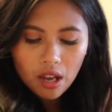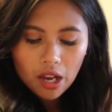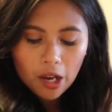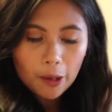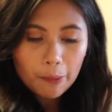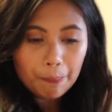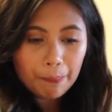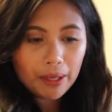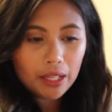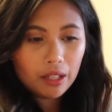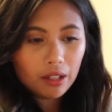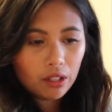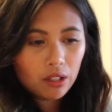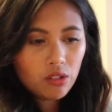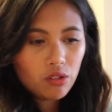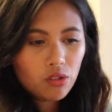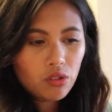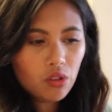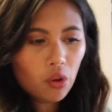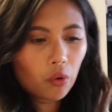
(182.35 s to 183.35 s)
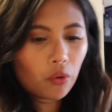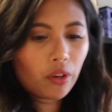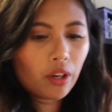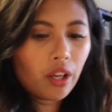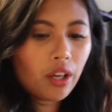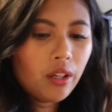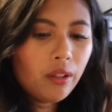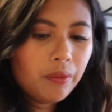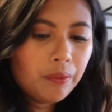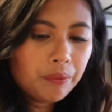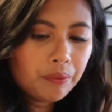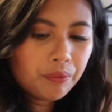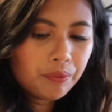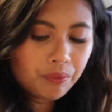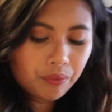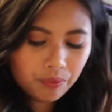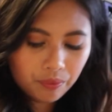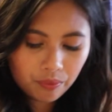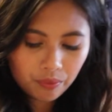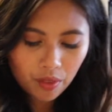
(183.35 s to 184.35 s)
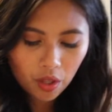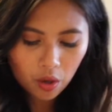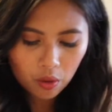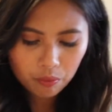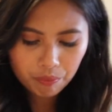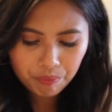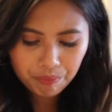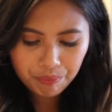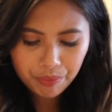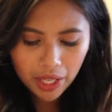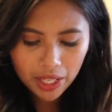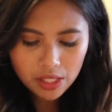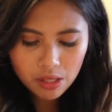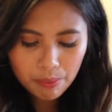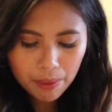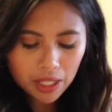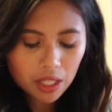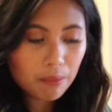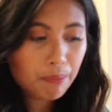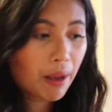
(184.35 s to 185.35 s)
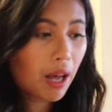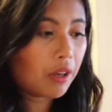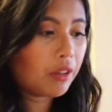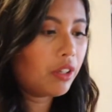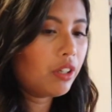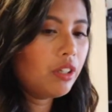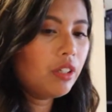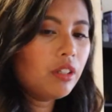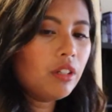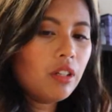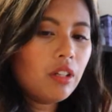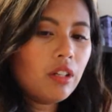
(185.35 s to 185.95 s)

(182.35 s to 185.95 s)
of baking soda. Oh, that's baking powder.